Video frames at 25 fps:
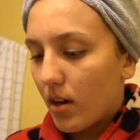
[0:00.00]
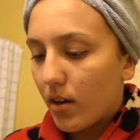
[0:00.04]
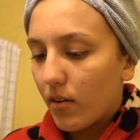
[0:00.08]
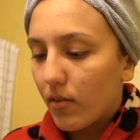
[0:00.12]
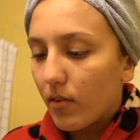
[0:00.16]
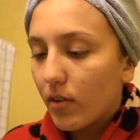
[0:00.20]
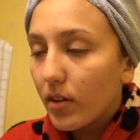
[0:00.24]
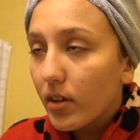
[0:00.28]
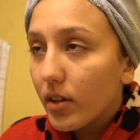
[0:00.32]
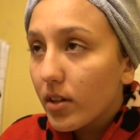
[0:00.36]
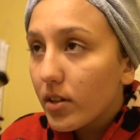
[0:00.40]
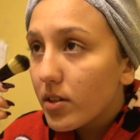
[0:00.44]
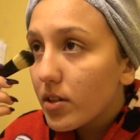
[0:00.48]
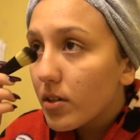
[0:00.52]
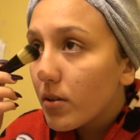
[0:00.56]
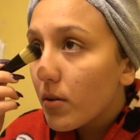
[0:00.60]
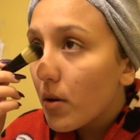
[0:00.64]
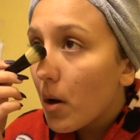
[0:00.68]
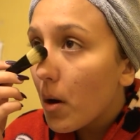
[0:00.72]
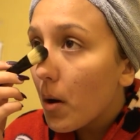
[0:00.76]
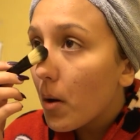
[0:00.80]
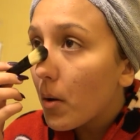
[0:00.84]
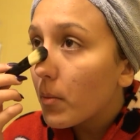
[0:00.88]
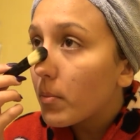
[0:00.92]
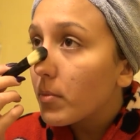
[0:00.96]
I really do
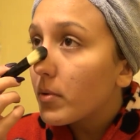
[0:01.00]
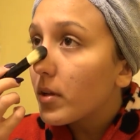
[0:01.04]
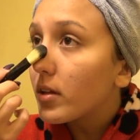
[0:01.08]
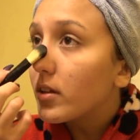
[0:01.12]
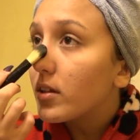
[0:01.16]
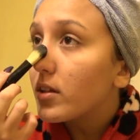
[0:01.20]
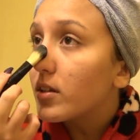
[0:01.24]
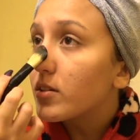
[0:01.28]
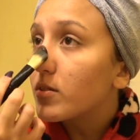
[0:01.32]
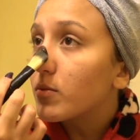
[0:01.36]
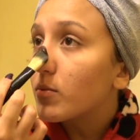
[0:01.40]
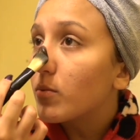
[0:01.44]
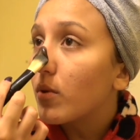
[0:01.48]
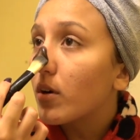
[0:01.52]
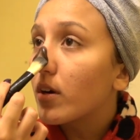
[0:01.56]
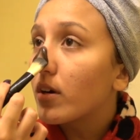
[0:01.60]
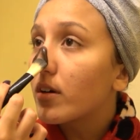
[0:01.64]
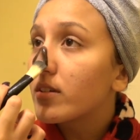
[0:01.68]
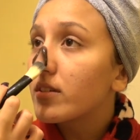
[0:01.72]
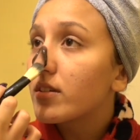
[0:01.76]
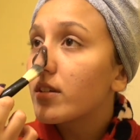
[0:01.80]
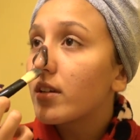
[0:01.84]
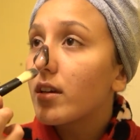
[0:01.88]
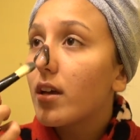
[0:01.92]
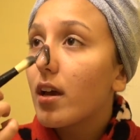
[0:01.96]
hope that this
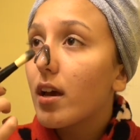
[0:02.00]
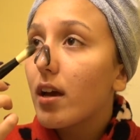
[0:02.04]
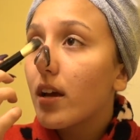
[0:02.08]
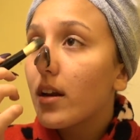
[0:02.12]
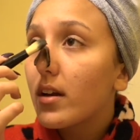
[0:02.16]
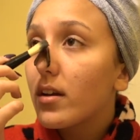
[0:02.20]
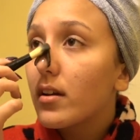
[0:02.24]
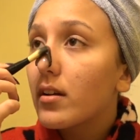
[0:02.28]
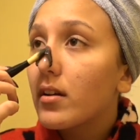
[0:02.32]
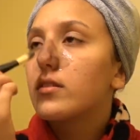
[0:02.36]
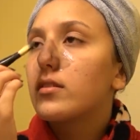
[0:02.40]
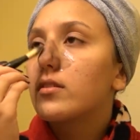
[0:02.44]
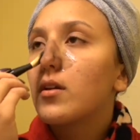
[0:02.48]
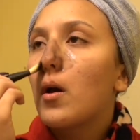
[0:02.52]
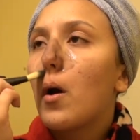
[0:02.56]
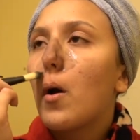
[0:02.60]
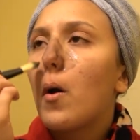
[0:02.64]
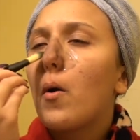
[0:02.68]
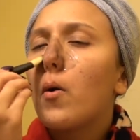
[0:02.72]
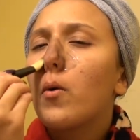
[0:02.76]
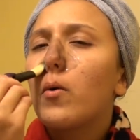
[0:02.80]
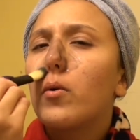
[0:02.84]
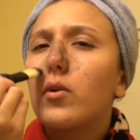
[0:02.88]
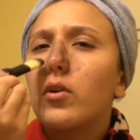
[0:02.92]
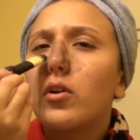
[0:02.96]
works again.
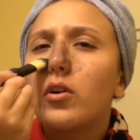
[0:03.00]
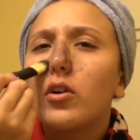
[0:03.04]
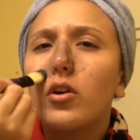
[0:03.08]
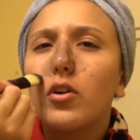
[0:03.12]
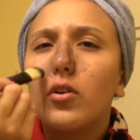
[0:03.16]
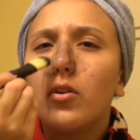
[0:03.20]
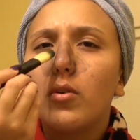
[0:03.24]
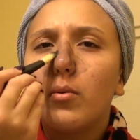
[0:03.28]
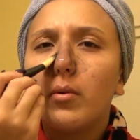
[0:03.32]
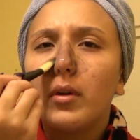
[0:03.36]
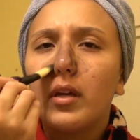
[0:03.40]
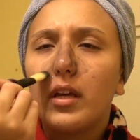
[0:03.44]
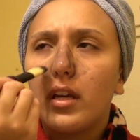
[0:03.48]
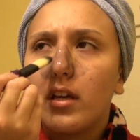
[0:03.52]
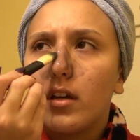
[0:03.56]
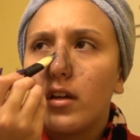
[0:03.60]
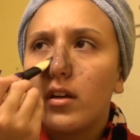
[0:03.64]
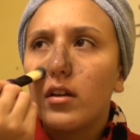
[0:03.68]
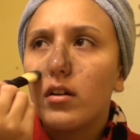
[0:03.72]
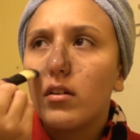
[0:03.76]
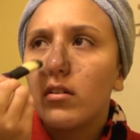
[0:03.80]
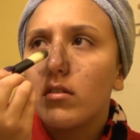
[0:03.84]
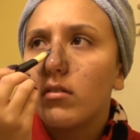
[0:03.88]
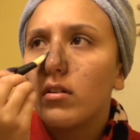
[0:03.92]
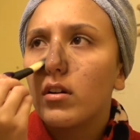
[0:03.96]
So gooey.
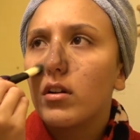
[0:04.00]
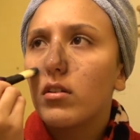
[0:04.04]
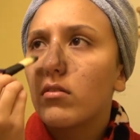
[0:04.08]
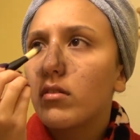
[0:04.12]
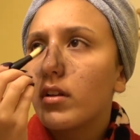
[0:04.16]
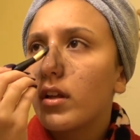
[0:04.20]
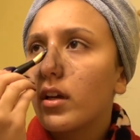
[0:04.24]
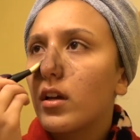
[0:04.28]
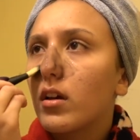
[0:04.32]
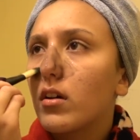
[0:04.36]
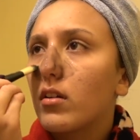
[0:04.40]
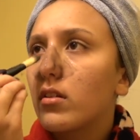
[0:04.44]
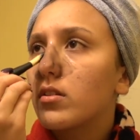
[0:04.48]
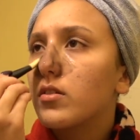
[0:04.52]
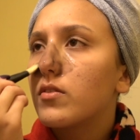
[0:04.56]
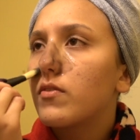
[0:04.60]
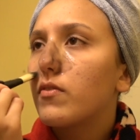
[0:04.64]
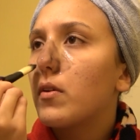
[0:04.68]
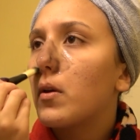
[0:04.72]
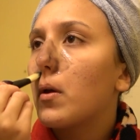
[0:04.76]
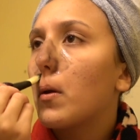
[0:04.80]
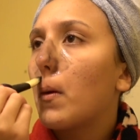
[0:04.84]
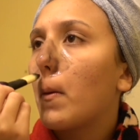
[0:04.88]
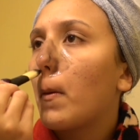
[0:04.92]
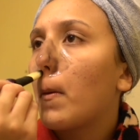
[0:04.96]
Ew, I don't like how this
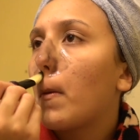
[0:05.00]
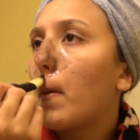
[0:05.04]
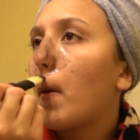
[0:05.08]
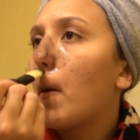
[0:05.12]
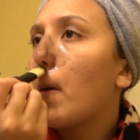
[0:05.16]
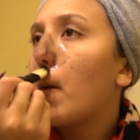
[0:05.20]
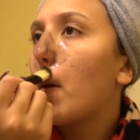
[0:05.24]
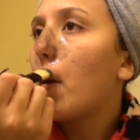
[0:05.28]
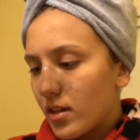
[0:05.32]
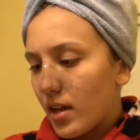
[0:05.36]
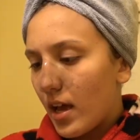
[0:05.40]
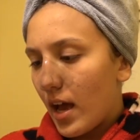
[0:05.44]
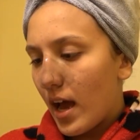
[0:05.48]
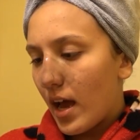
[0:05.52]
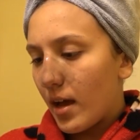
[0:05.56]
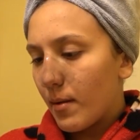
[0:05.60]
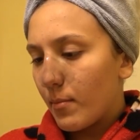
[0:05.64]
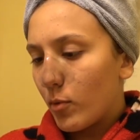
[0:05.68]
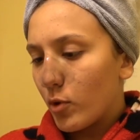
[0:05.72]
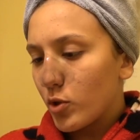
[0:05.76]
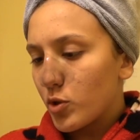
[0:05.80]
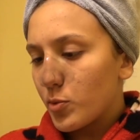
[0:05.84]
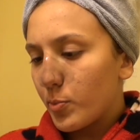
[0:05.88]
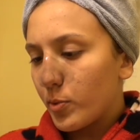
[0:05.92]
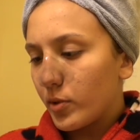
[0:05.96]
feels. Add
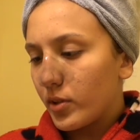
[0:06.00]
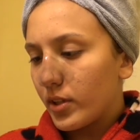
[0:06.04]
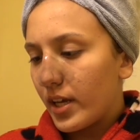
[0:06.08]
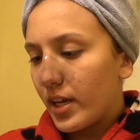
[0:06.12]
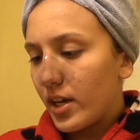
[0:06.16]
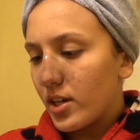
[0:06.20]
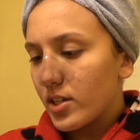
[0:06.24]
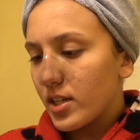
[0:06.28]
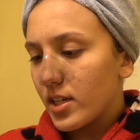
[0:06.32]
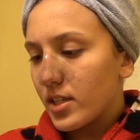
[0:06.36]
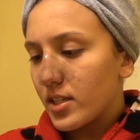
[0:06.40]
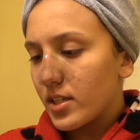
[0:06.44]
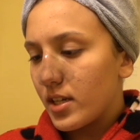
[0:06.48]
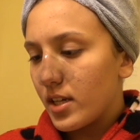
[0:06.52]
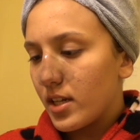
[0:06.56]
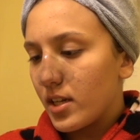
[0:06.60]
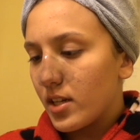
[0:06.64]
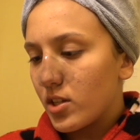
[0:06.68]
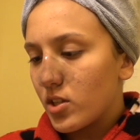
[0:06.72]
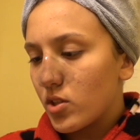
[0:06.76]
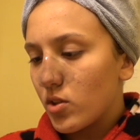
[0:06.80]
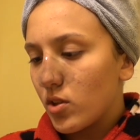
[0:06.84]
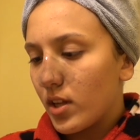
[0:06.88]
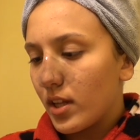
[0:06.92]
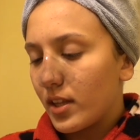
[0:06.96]
multiple layers as
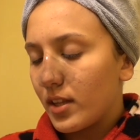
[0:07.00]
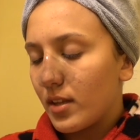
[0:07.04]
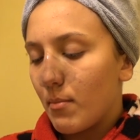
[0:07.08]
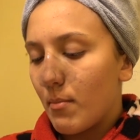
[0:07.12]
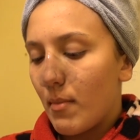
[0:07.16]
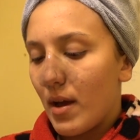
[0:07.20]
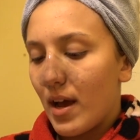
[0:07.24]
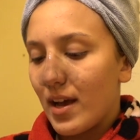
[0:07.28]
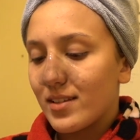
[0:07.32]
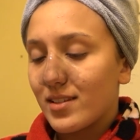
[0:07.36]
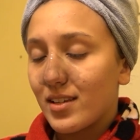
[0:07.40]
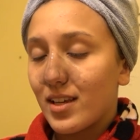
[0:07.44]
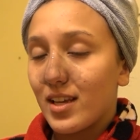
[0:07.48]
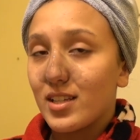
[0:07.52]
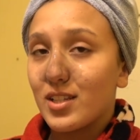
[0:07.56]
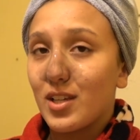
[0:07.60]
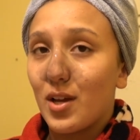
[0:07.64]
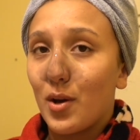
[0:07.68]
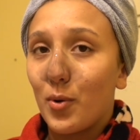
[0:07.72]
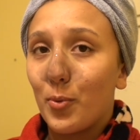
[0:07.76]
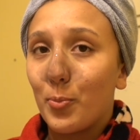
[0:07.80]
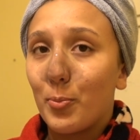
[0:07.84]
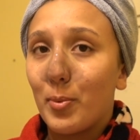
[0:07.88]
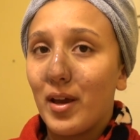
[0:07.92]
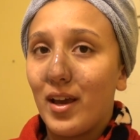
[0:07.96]
needed so that the mask is
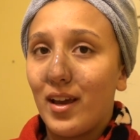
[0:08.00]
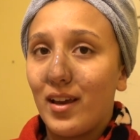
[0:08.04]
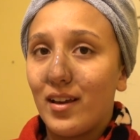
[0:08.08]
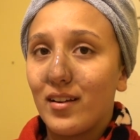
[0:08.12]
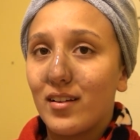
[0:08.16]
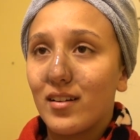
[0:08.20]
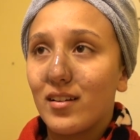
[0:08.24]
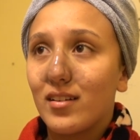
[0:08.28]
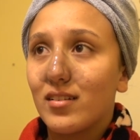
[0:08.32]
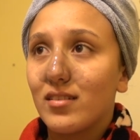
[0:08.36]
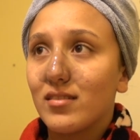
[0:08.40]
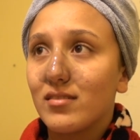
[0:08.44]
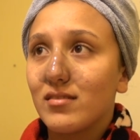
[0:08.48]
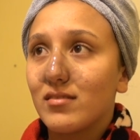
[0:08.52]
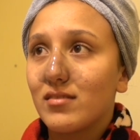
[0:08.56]
opaque.